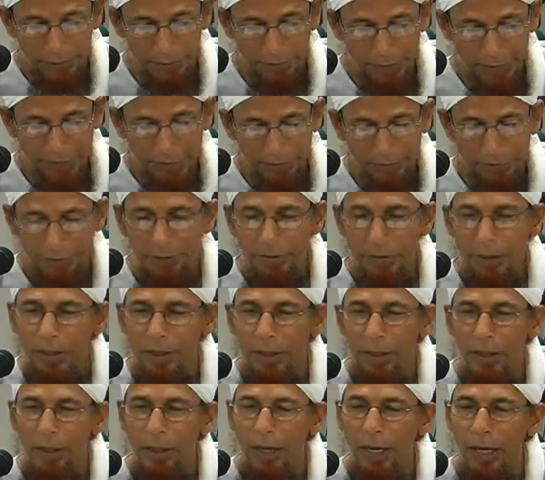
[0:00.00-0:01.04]
that
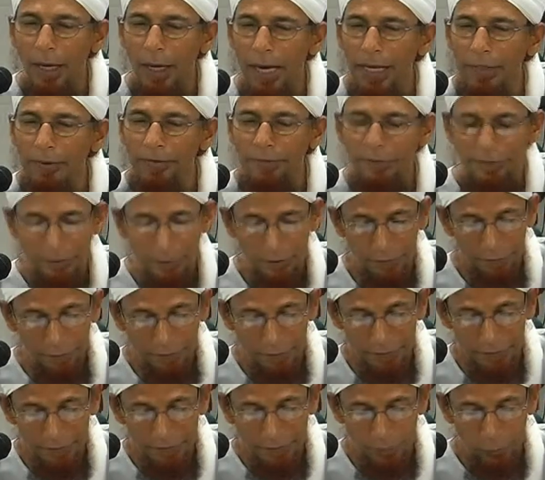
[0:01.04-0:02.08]
answer of
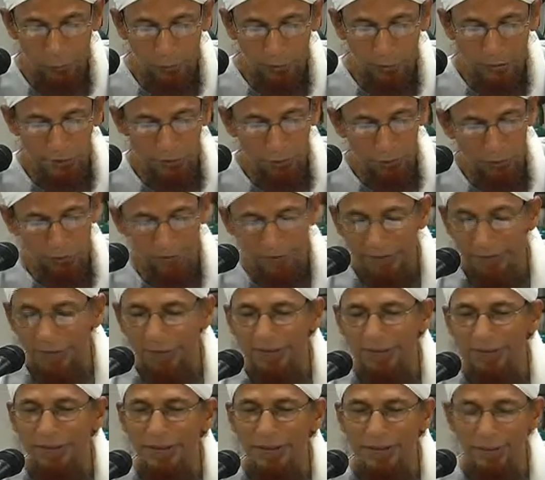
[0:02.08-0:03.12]
his would have
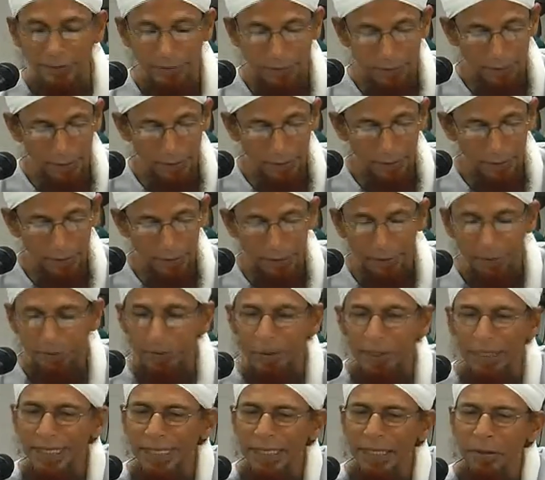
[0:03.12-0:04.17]
resisted
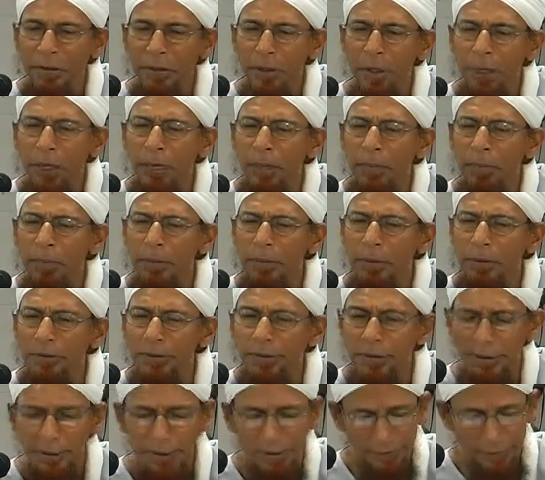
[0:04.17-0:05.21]
the incomer
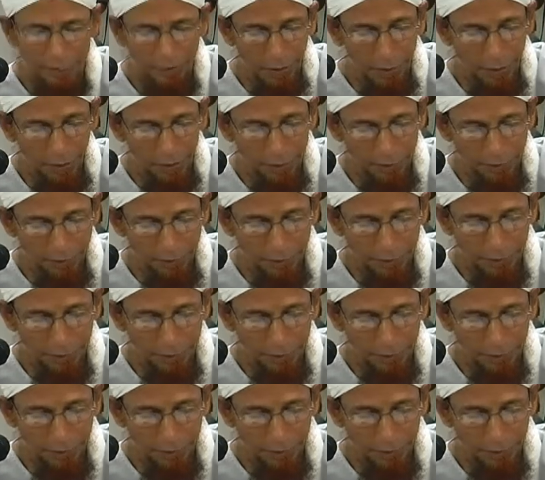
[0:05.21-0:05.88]
to his heart.